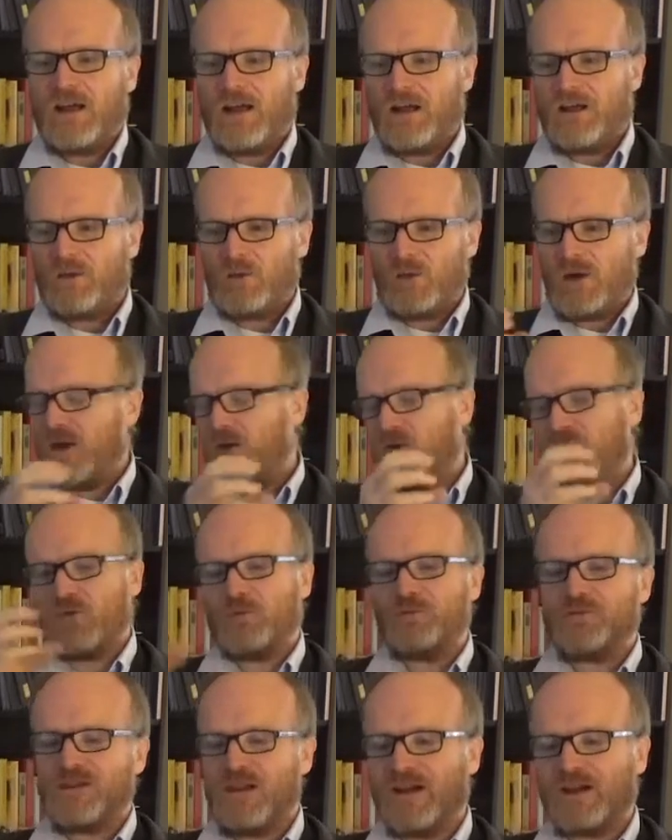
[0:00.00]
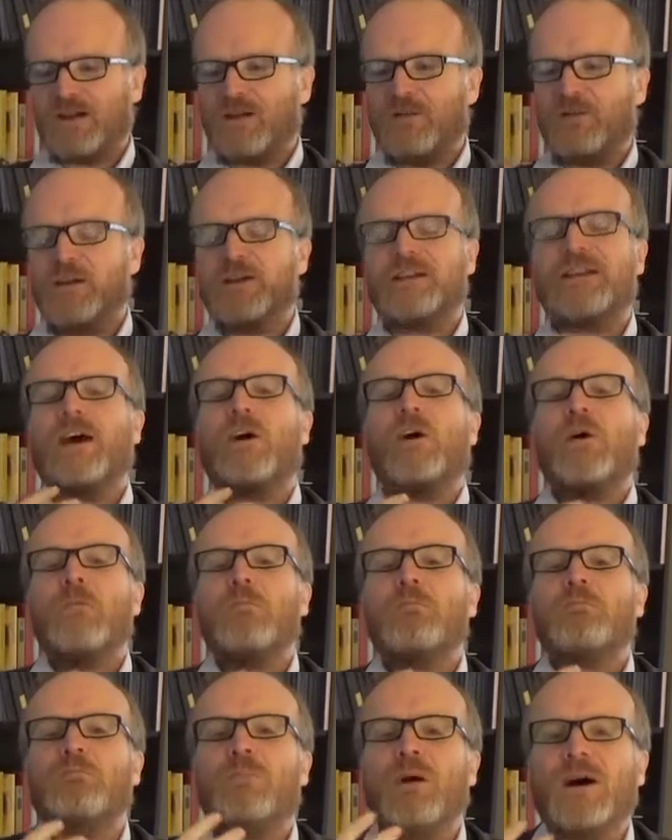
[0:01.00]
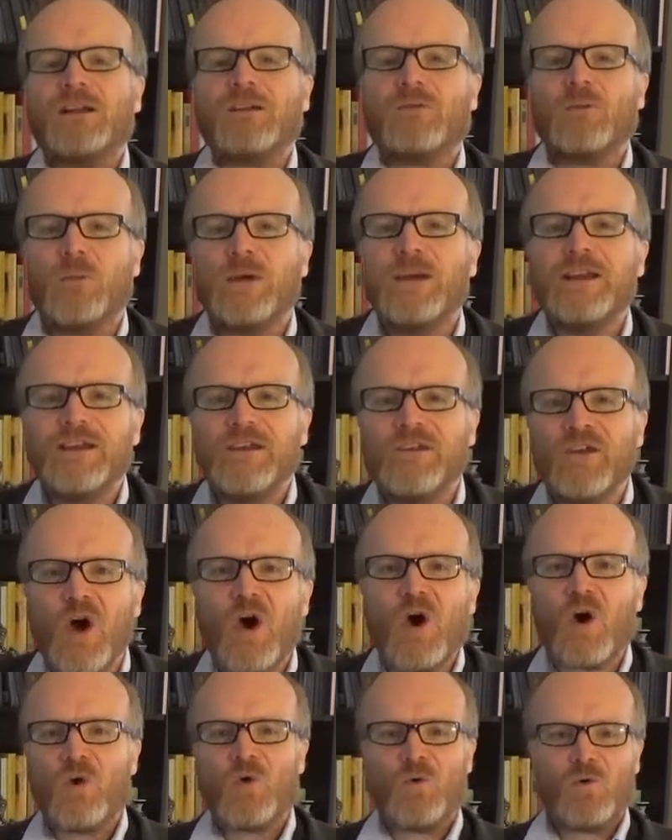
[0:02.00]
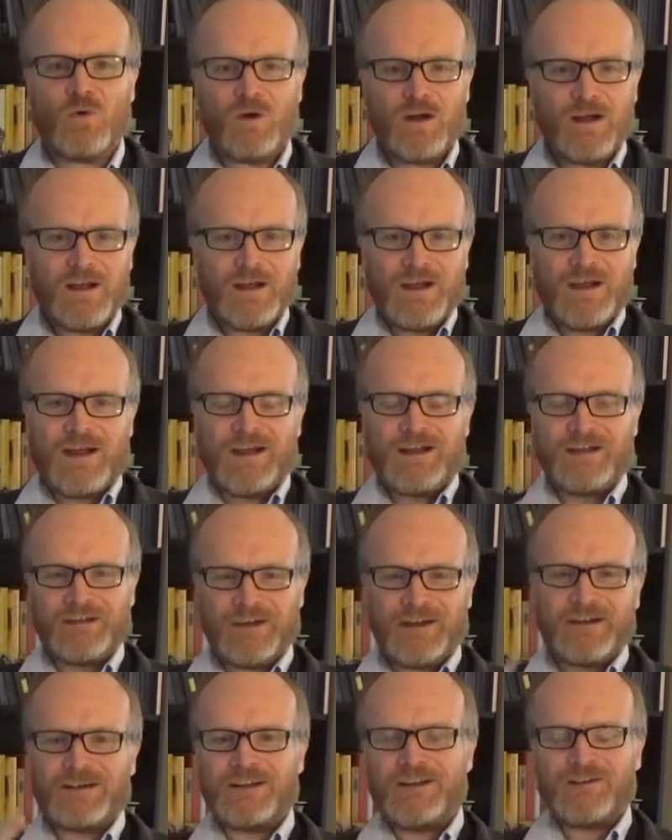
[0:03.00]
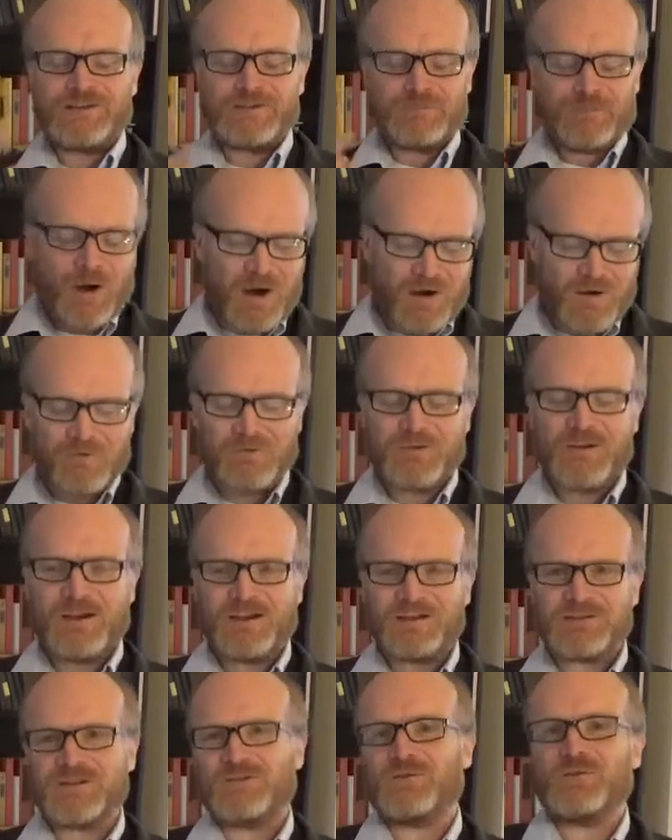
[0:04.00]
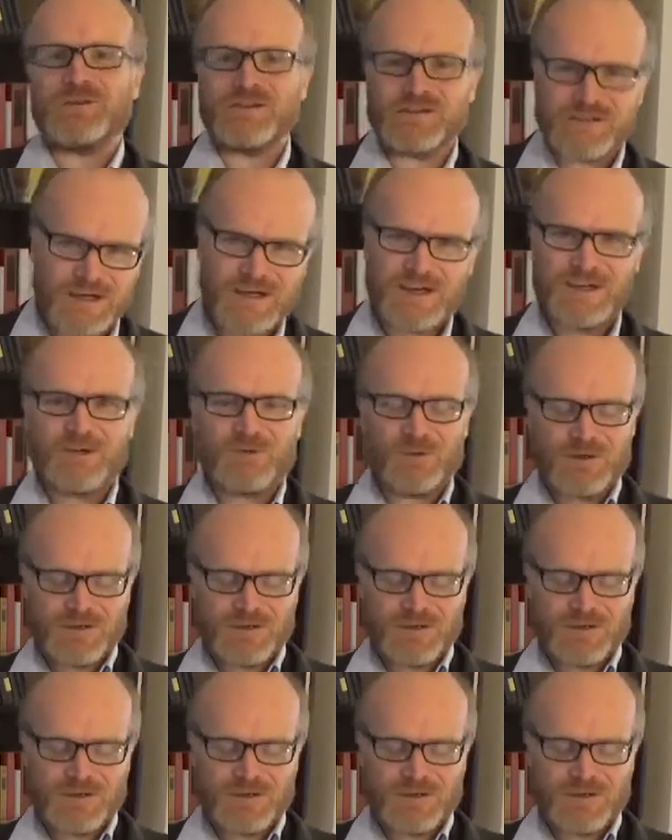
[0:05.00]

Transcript: and you cannot objectively tell, but we know. And that gives part of the answer to the second